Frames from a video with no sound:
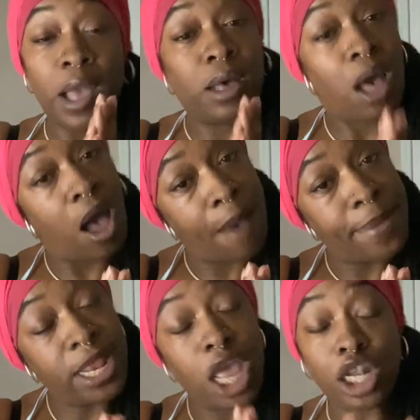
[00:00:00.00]

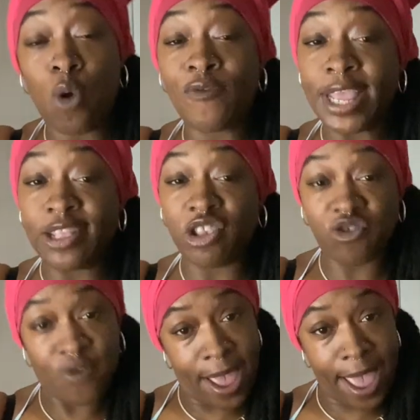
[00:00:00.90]
Comment. Don't forget to
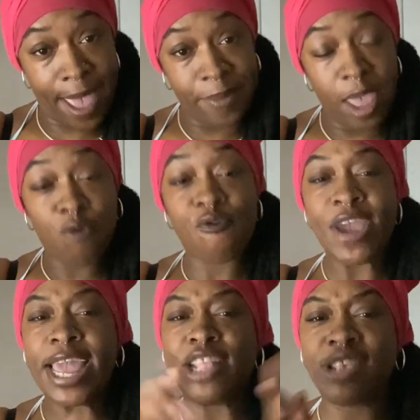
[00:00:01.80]
subscribe.
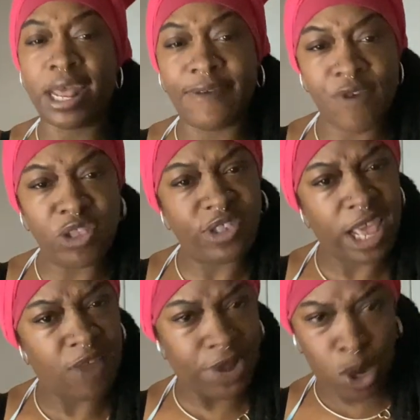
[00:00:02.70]
Rate and tell a friend
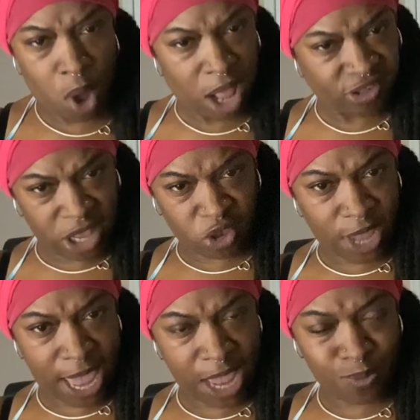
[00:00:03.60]
to watch this,
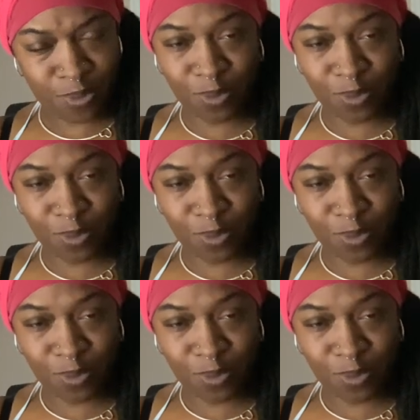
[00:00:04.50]
okay?